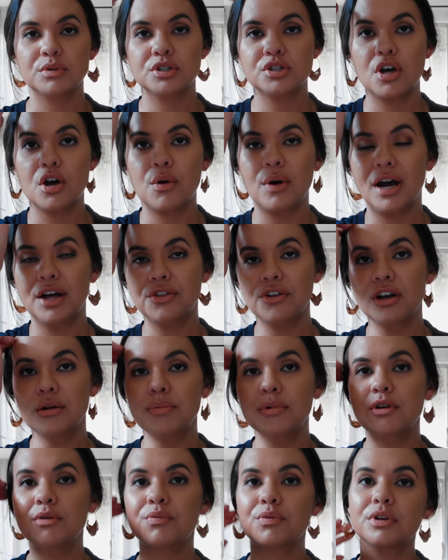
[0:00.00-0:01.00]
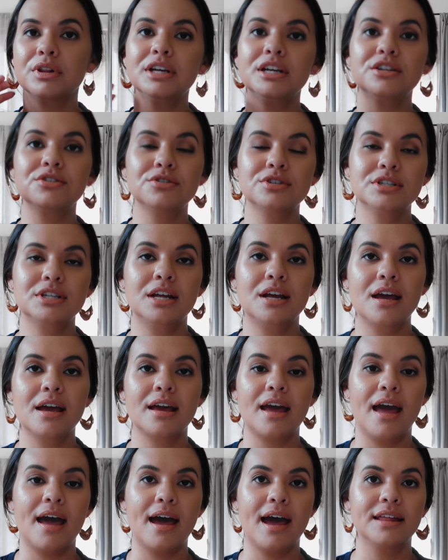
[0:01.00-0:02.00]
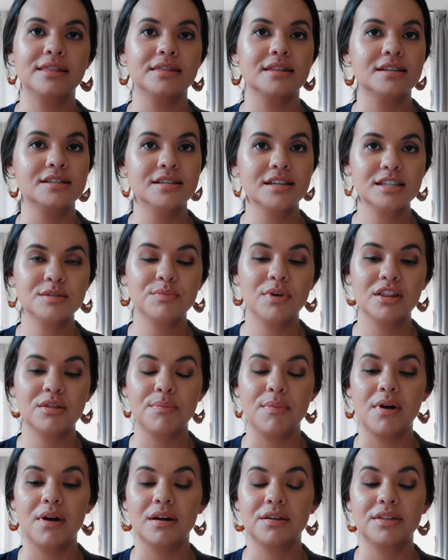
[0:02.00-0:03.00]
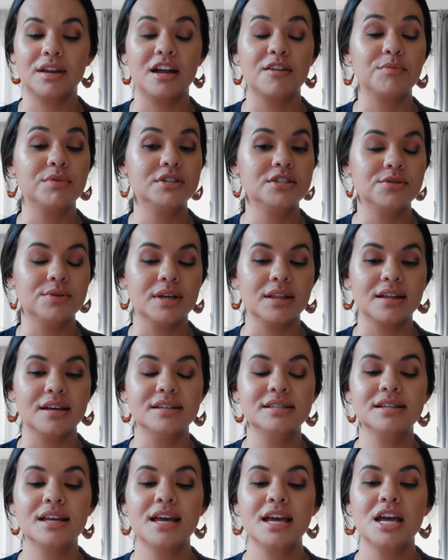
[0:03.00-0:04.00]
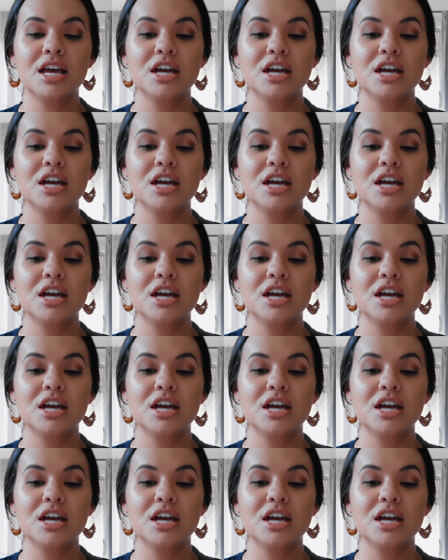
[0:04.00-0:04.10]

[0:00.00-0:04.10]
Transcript: So I thought it'd be really interesting at the six month mark that I've been doing this